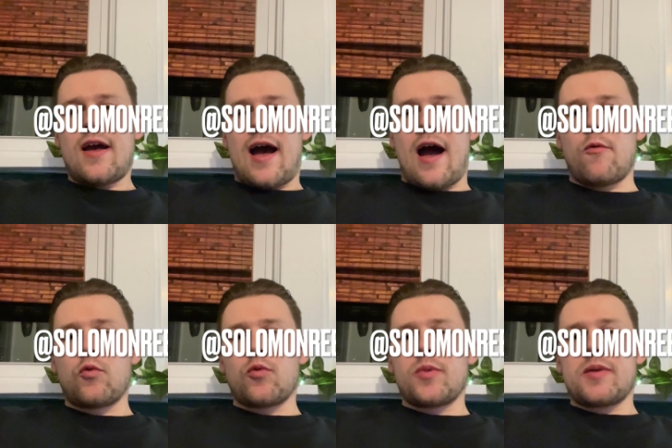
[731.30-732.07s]
I'll
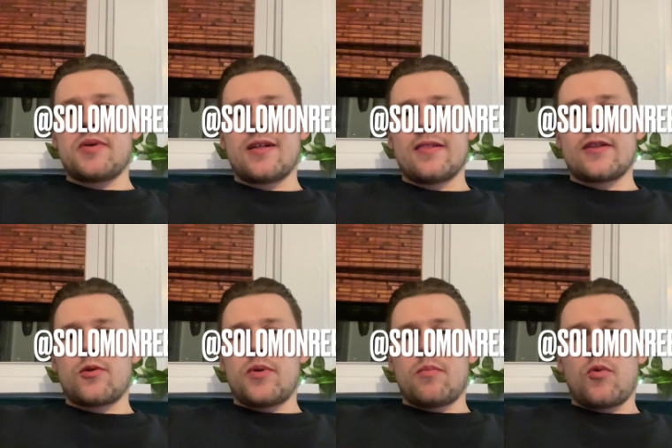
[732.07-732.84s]
normally be a
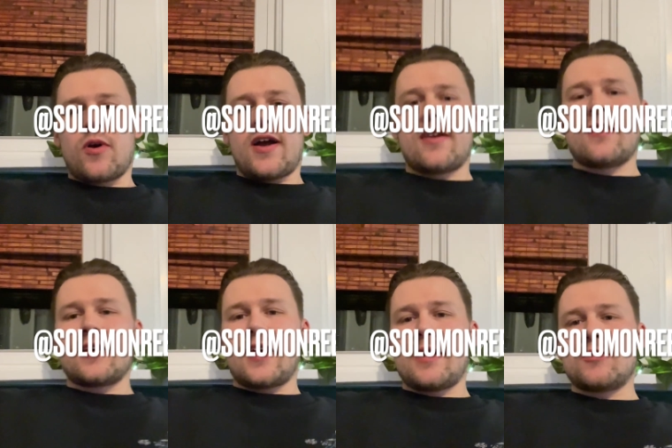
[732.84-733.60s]
little bit more ahead of the
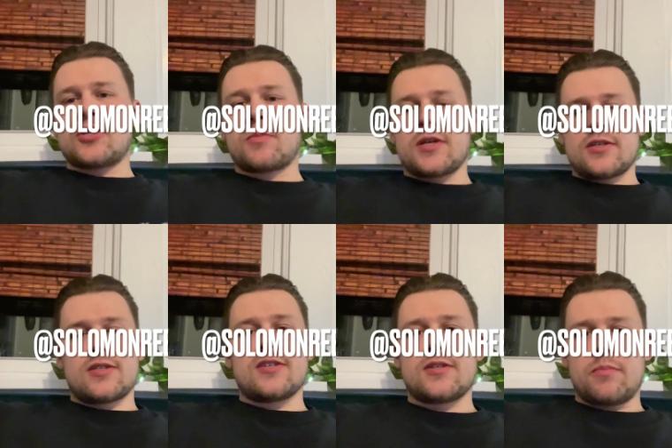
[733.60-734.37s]
game just because
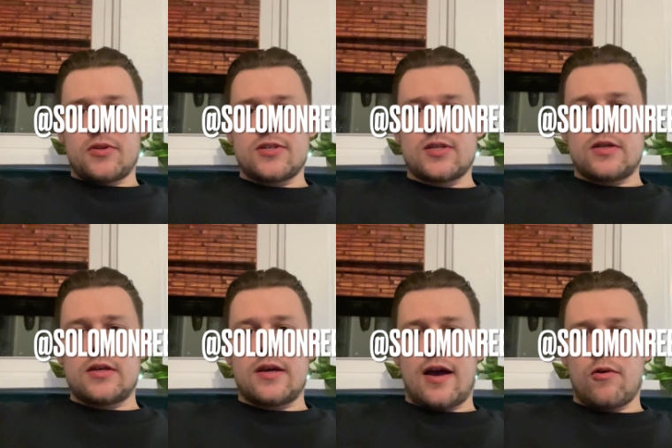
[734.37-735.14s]
of the
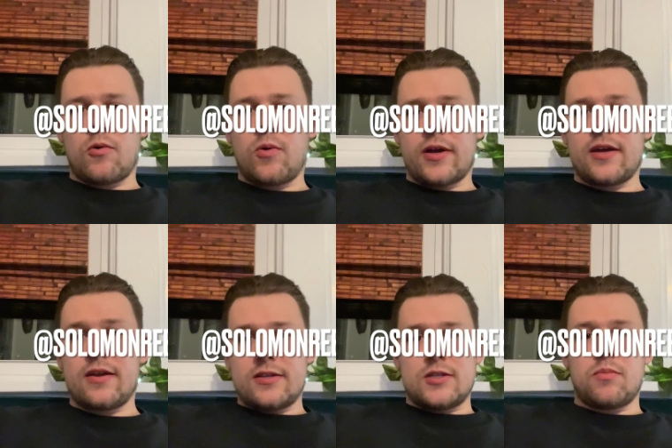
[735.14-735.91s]
simplicity, how quick
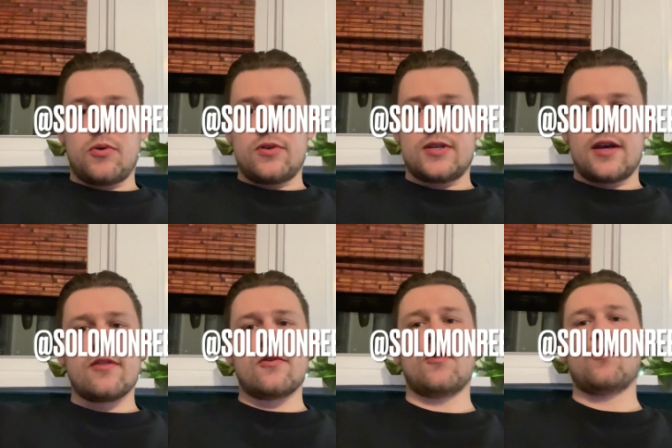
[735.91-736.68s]
it is to put
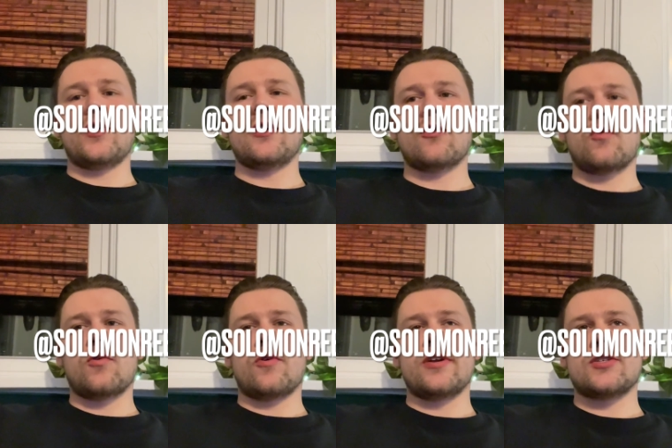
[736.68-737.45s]
together a reel
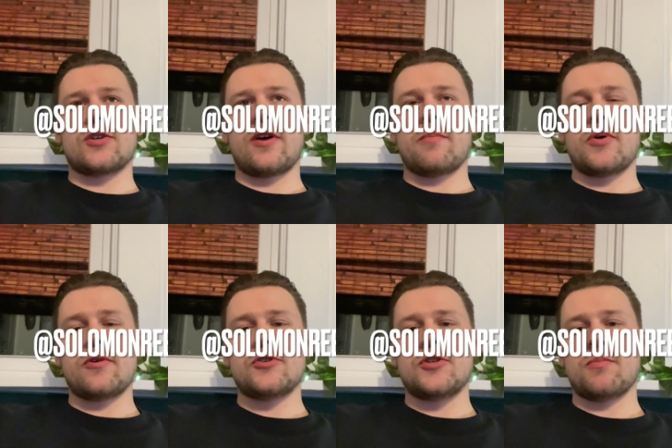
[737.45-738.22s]
or an Instagram
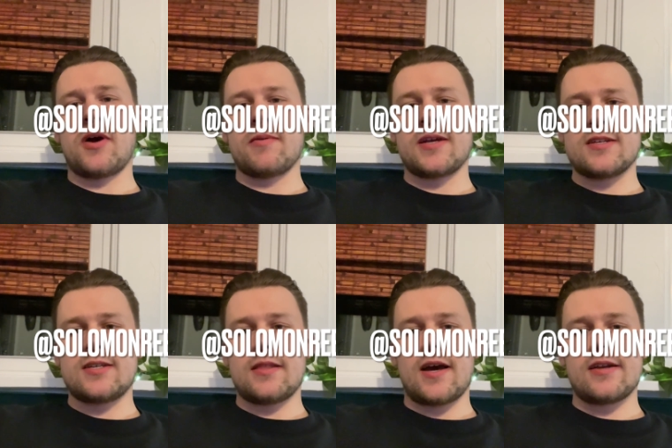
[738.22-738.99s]
post. You're probably going to
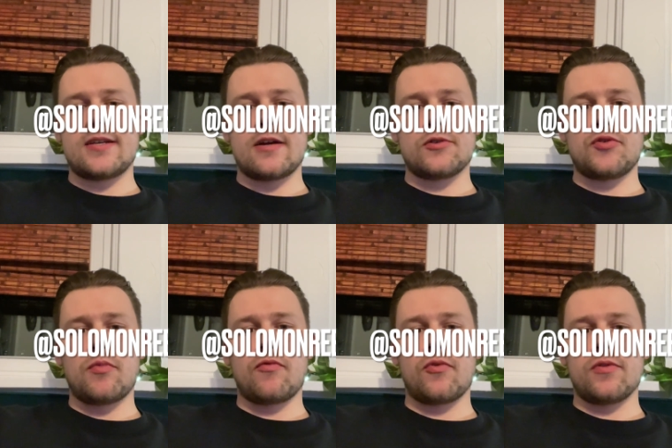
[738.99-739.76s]
see that a day or two
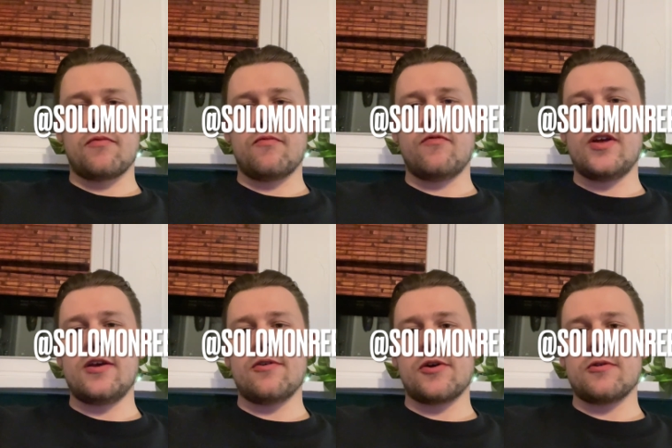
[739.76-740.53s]
before the
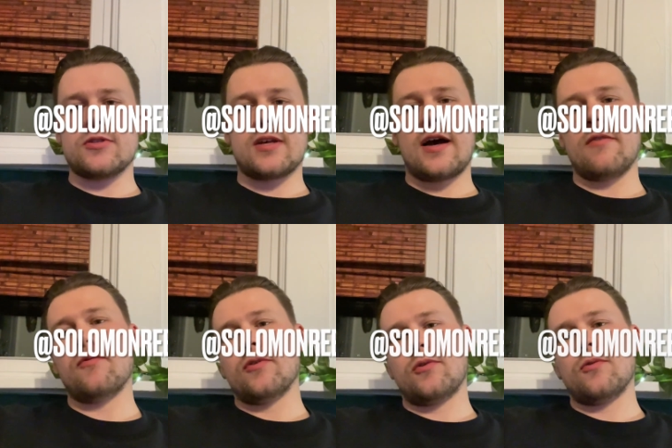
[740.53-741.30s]
video goes live
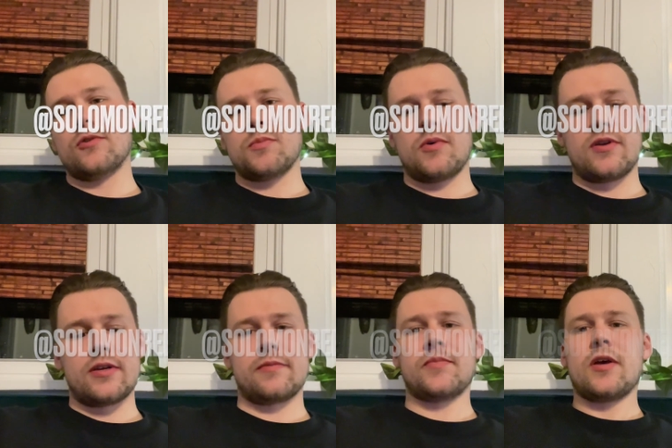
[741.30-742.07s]
for the
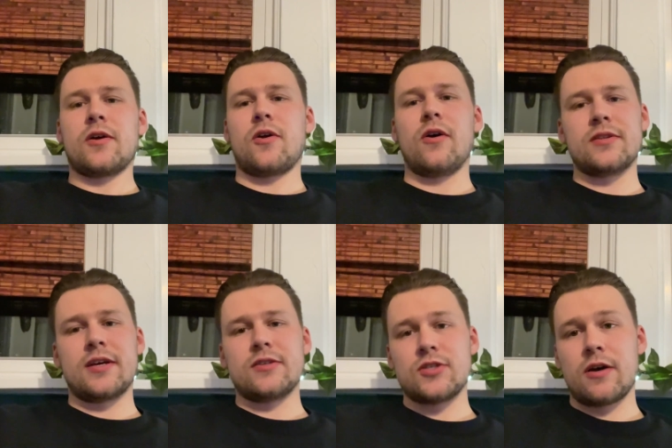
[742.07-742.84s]
corresponding
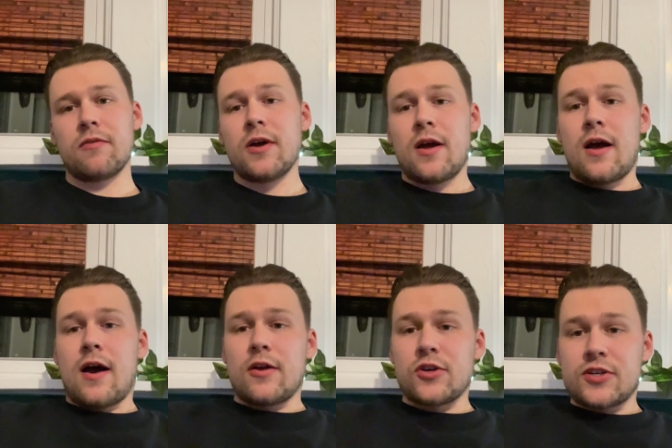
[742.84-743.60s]
content. So
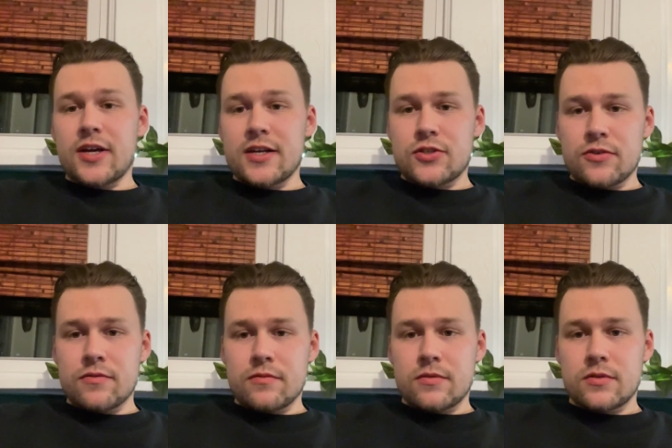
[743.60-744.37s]
I'll talk to you guys
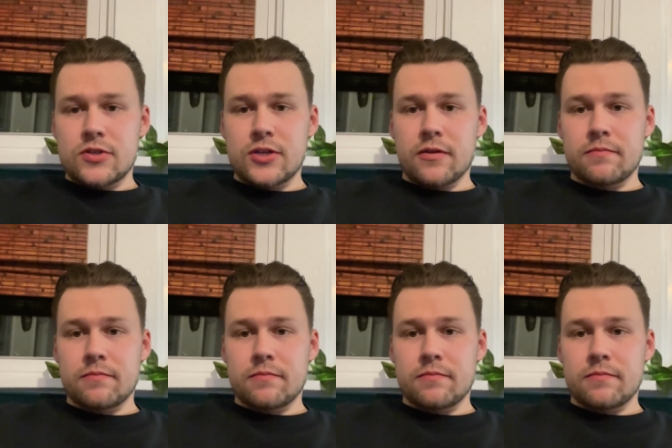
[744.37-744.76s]
soon. See ya.